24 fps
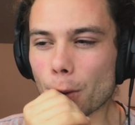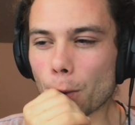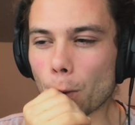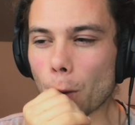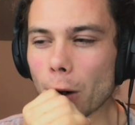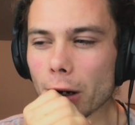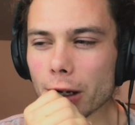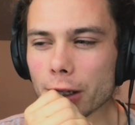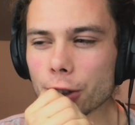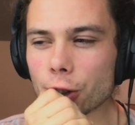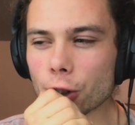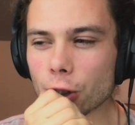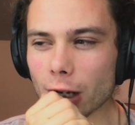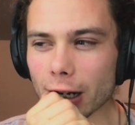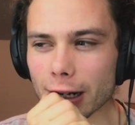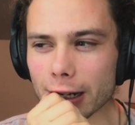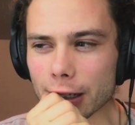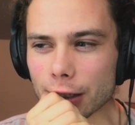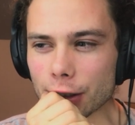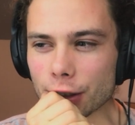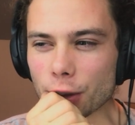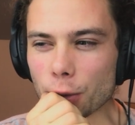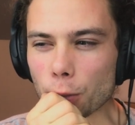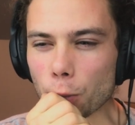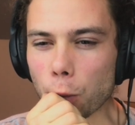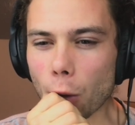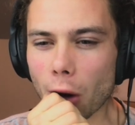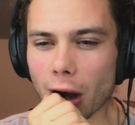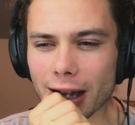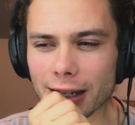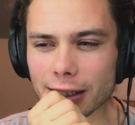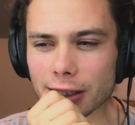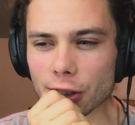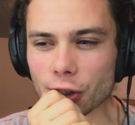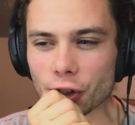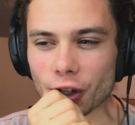What has changed, and
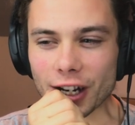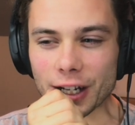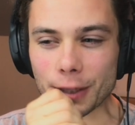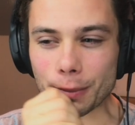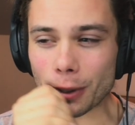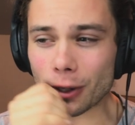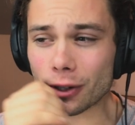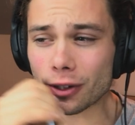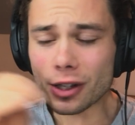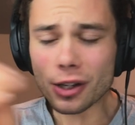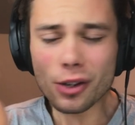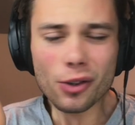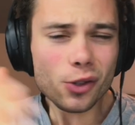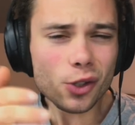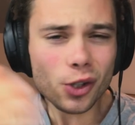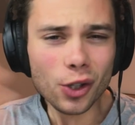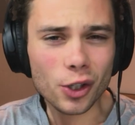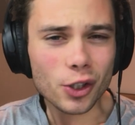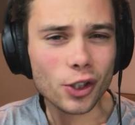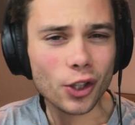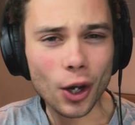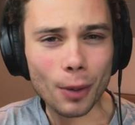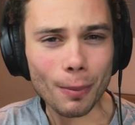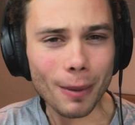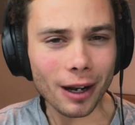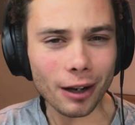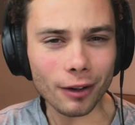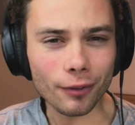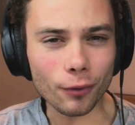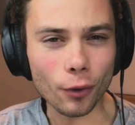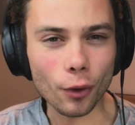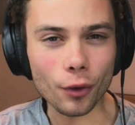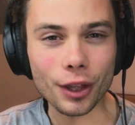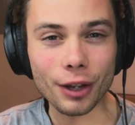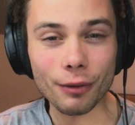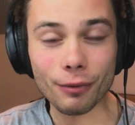why has it changed? Because he used to just go back
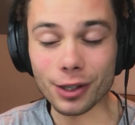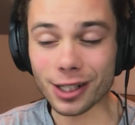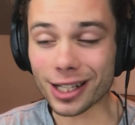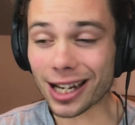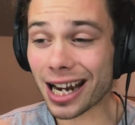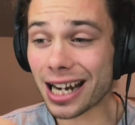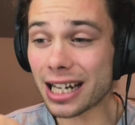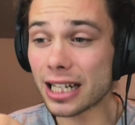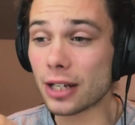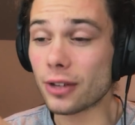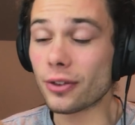and forth every day.